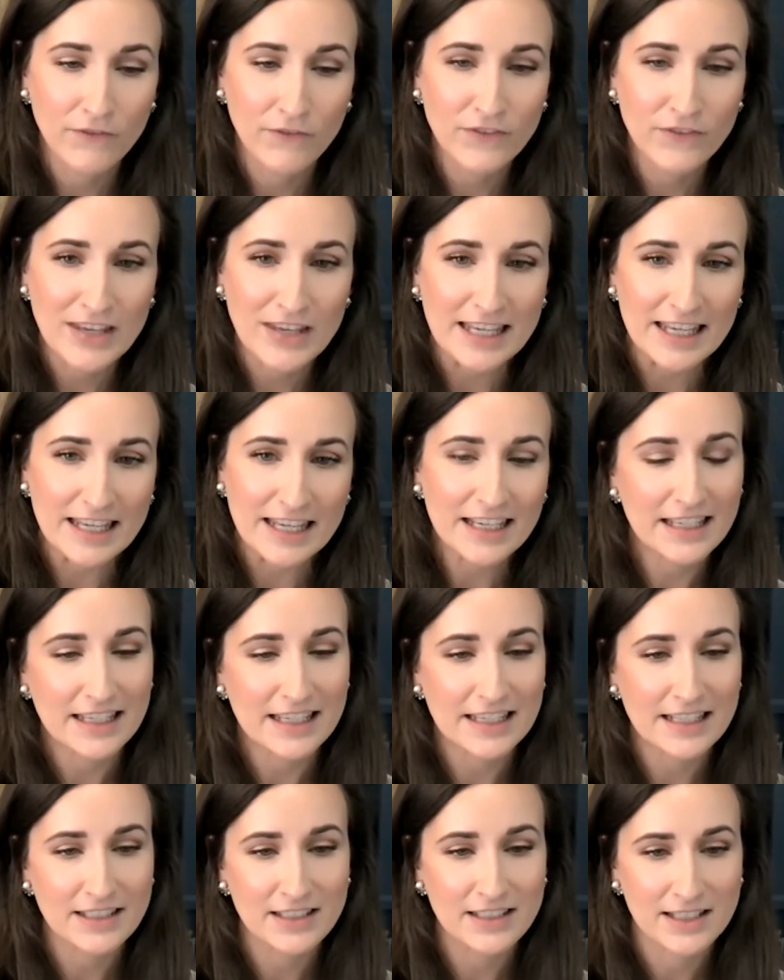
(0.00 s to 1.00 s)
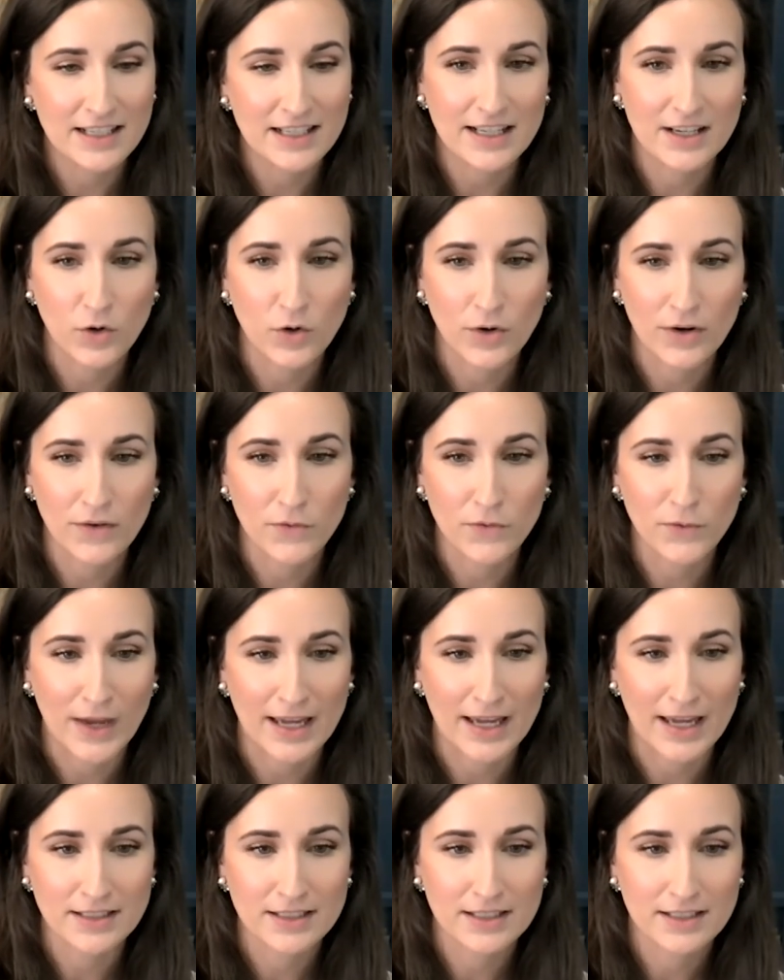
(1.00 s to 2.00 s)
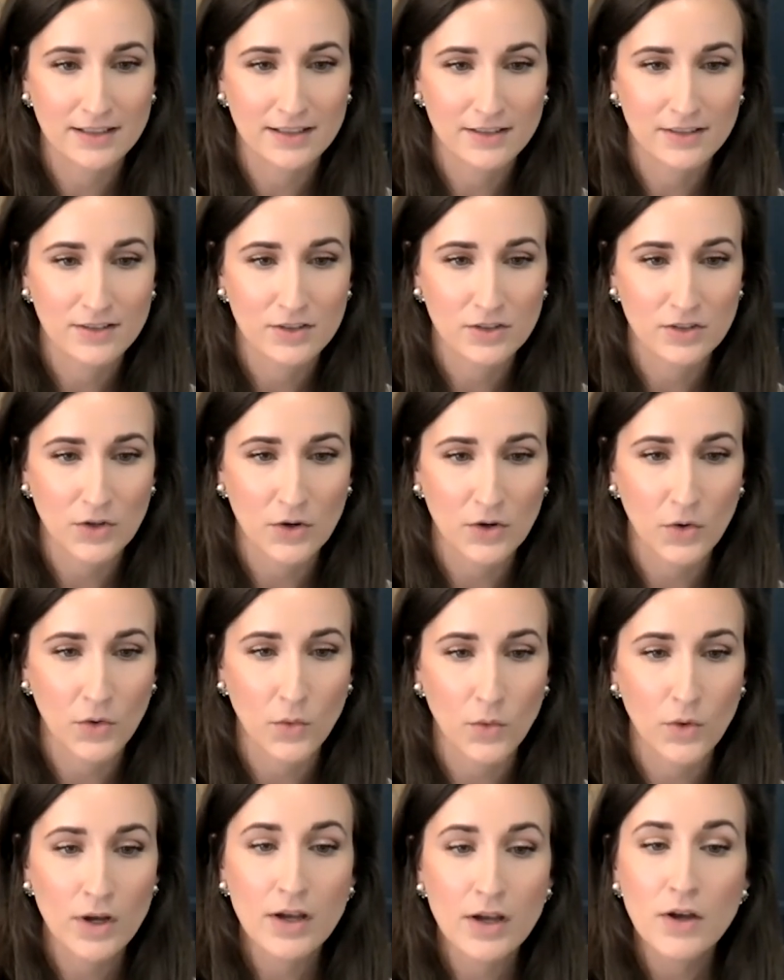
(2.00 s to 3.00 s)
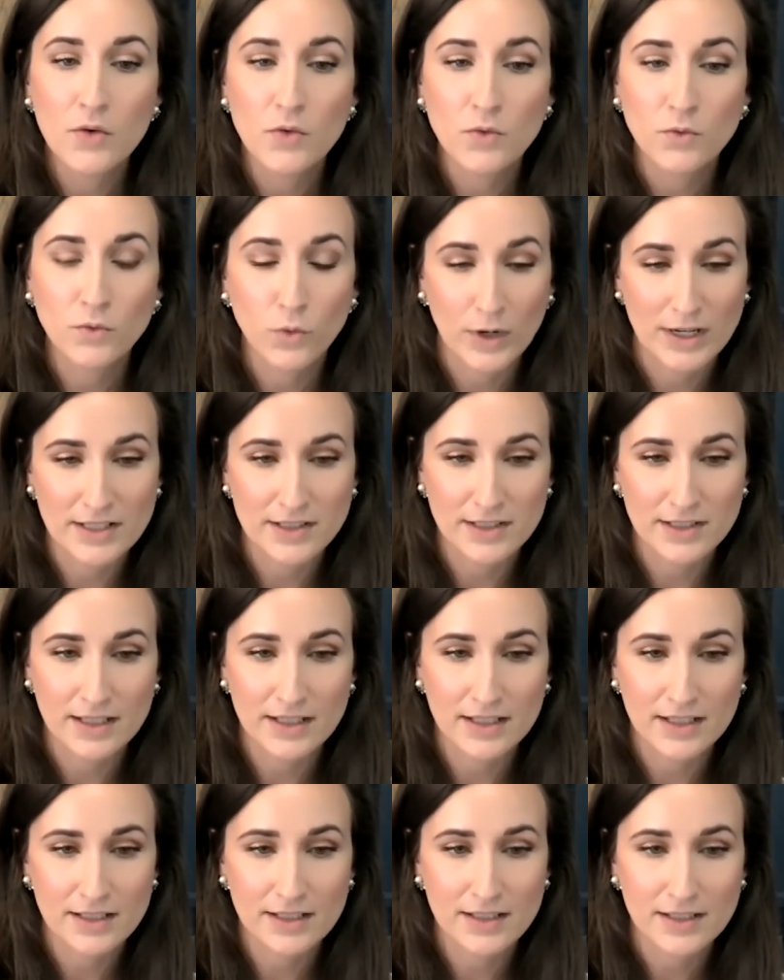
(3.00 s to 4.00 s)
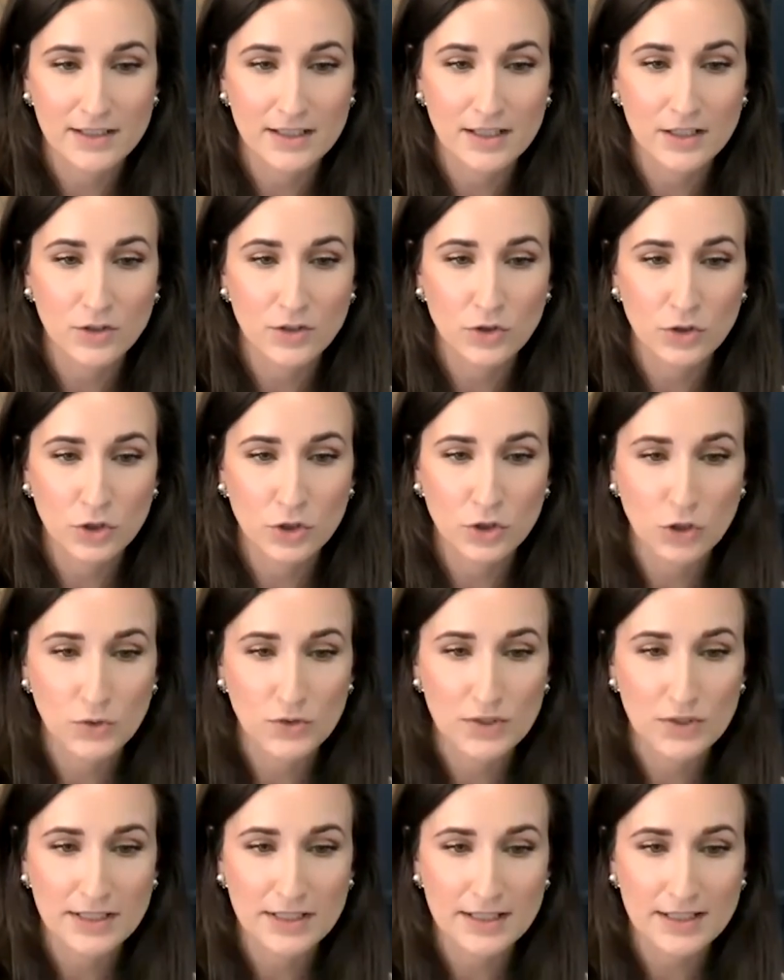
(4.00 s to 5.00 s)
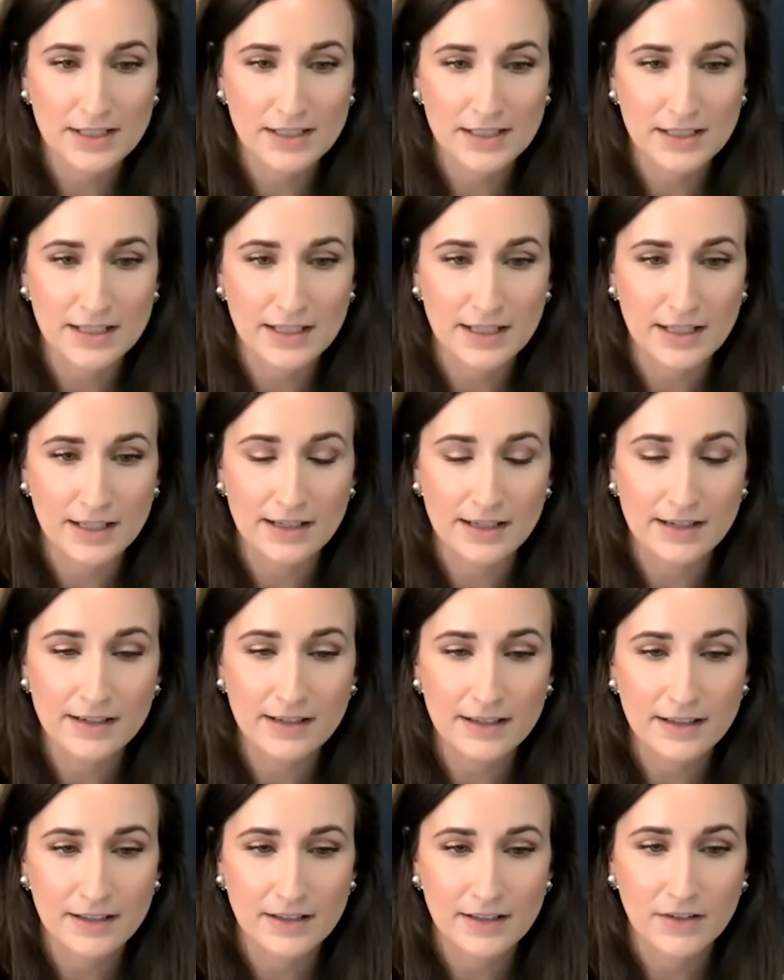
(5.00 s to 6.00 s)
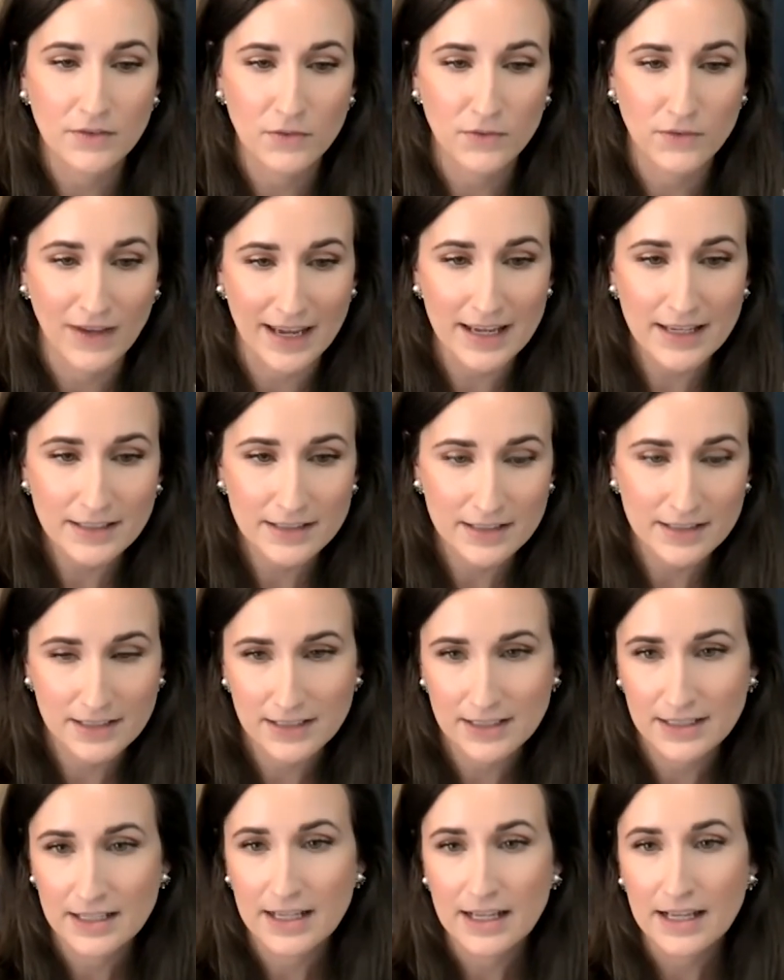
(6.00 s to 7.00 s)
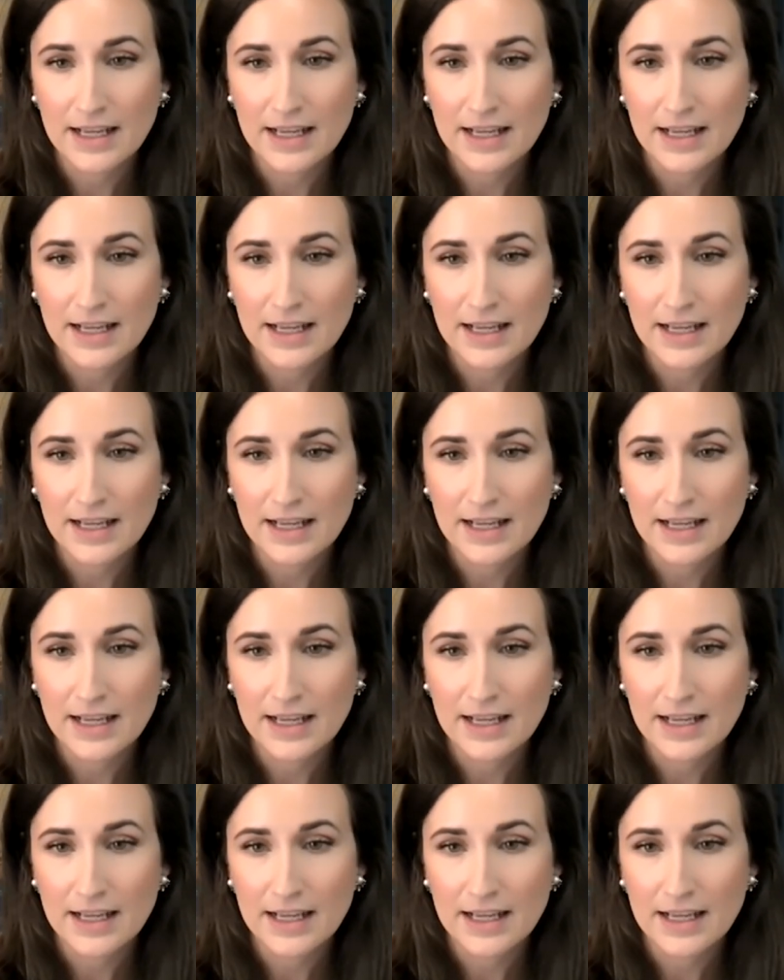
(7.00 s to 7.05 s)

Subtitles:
VET or VET. So Voices 216 VET.